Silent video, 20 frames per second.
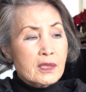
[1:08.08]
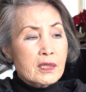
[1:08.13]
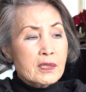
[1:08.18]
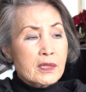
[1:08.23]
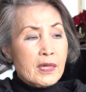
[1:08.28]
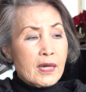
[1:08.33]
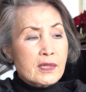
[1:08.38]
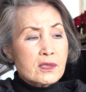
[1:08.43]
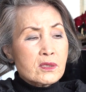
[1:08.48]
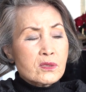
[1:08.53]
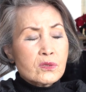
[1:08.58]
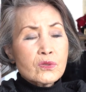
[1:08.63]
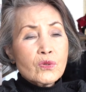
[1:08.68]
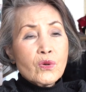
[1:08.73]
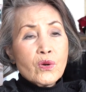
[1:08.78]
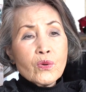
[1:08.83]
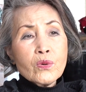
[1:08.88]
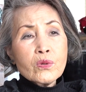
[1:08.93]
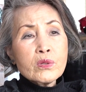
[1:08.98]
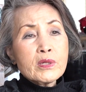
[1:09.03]
then I saw
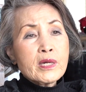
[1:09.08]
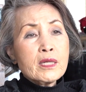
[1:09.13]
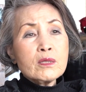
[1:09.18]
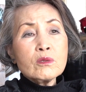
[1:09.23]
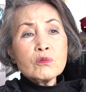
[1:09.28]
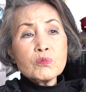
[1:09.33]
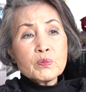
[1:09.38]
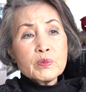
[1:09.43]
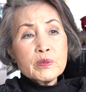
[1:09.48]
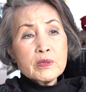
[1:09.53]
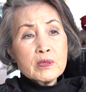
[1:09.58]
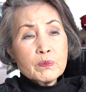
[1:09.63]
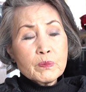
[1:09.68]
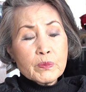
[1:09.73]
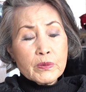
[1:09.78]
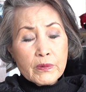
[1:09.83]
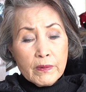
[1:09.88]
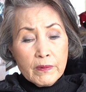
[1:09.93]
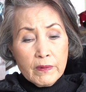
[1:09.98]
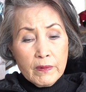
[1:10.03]
all kind of
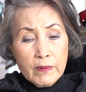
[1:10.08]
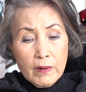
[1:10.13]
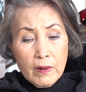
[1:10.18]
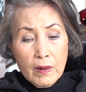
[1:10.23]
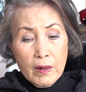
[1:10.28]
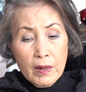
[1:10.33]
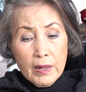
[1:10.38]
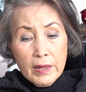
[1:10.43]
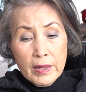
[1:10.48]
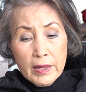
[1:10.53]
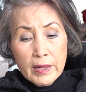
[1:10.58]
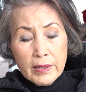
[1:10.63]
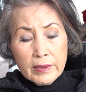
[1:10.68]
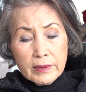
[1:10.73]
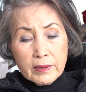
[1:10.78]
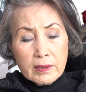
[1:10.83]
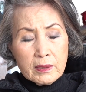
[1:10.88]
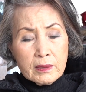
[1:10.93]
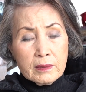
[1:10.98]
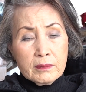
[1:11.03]
people, and
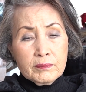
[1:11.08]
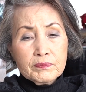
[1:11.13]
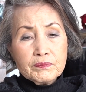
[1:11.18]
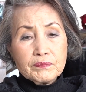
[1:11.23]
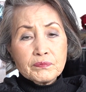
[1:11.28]
then